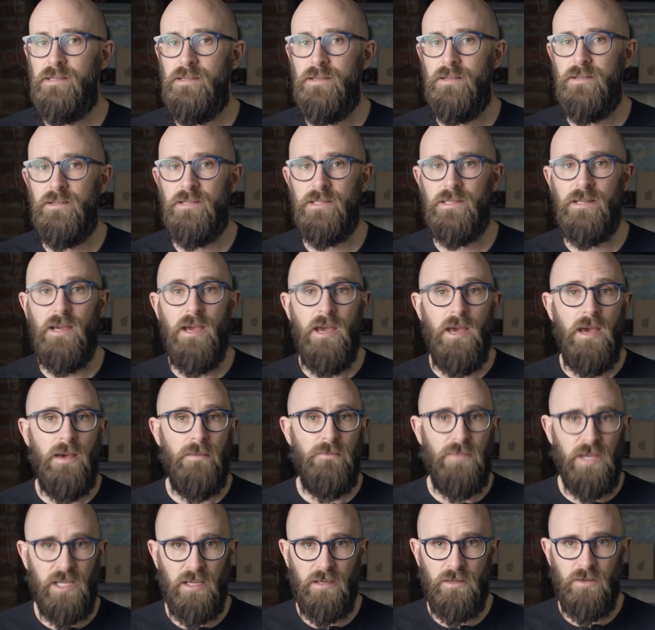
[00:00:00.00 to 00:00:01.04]
You can just
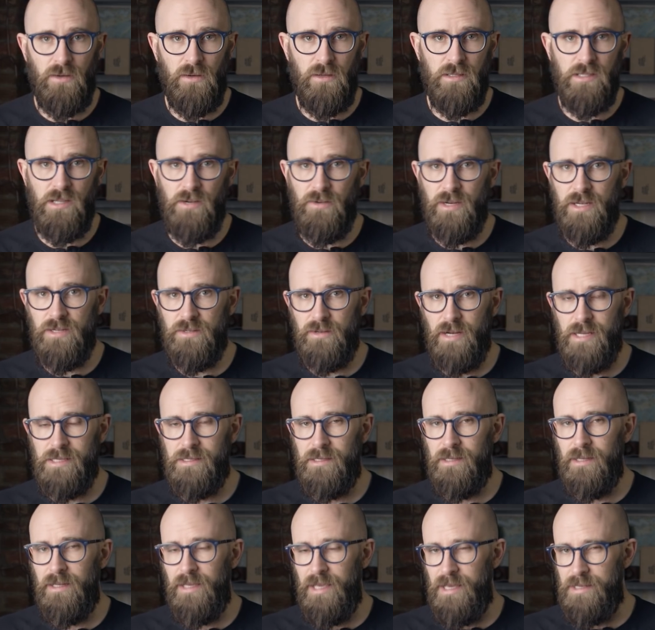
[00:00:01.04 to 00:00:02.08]
pick a course you're
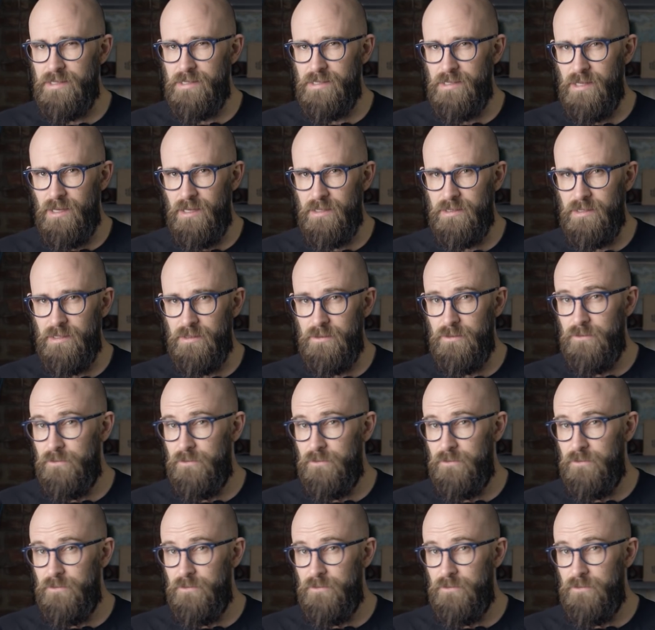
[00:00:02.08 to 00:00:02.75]
interested in even get started.